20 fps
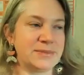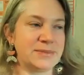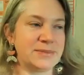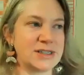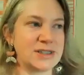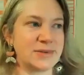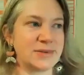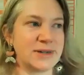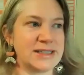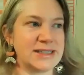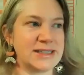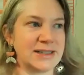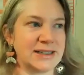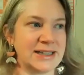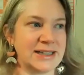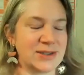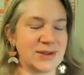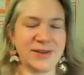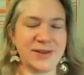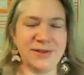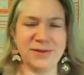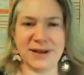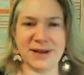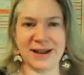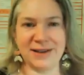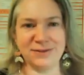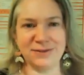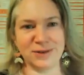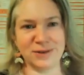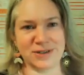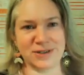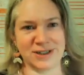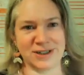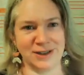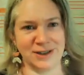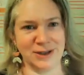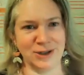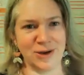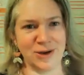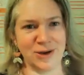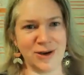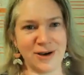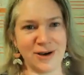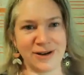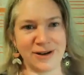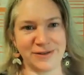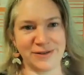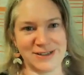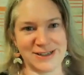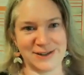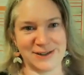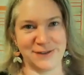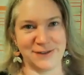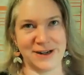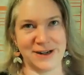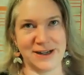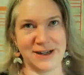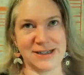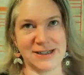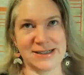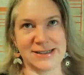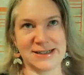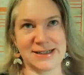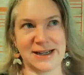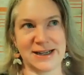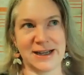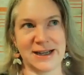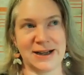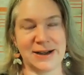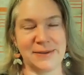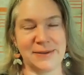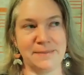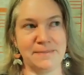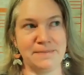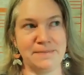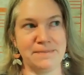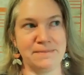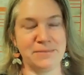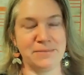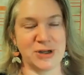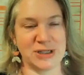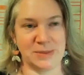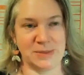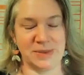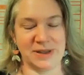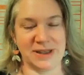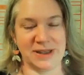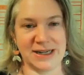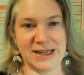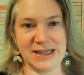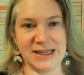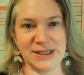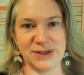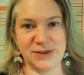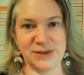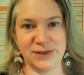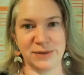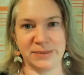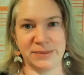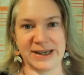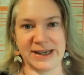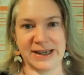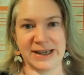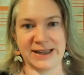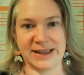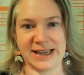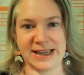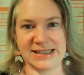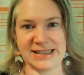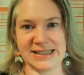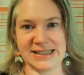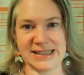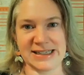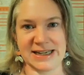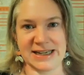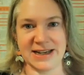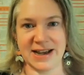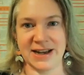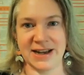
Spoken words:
just recently, so I've looked at a lot of different possibilities for my KCT.